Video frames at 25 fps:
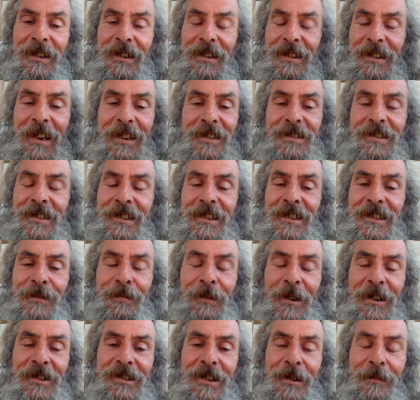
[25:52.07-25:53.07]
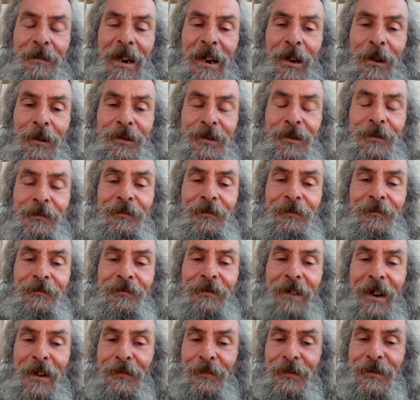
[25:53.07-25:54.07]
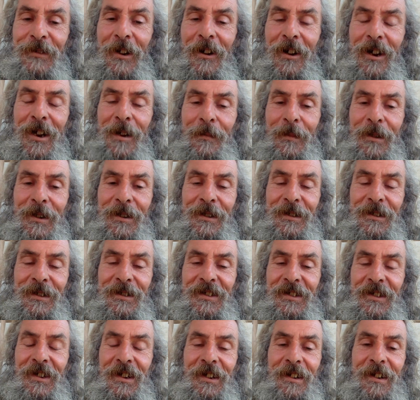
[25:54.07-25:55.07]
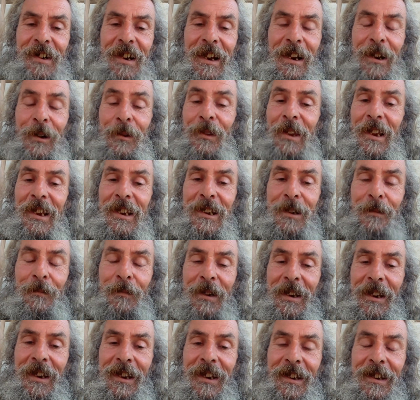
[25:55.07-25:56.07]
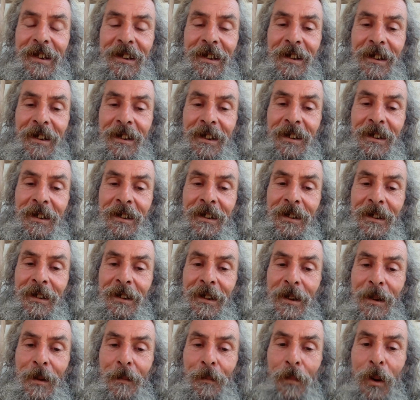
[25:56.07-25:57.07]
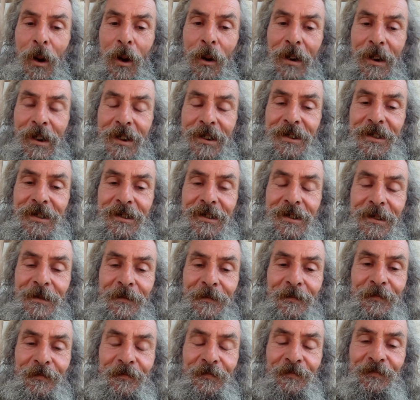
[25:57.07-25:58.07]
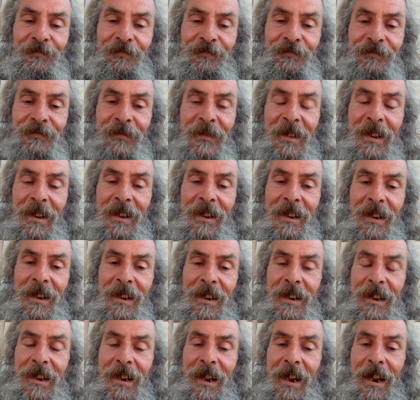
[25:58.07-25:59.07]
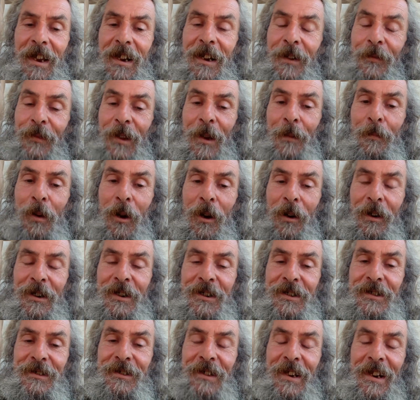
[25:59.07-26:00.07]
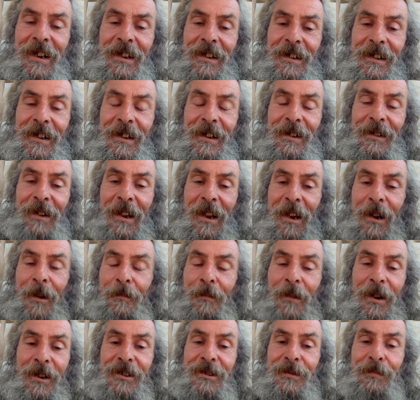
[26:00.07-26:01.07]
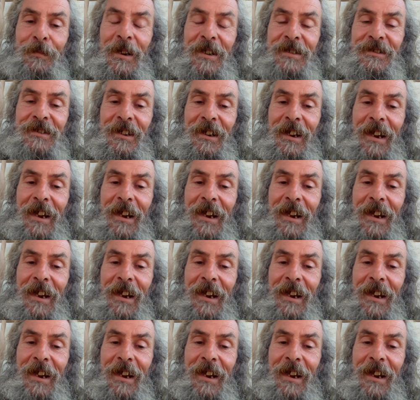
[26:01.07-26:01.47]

there's an expression about rough diamonds and how they can be polished. And if they're polished, then they are much better